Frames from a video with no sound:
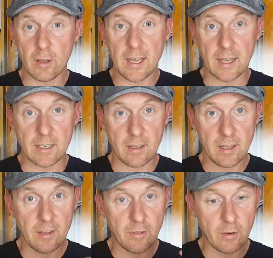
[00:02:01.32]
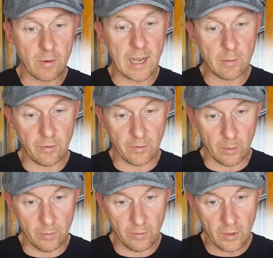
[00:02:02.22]
cut, I think it's a ground
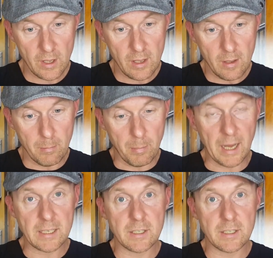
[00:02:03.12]
snus, but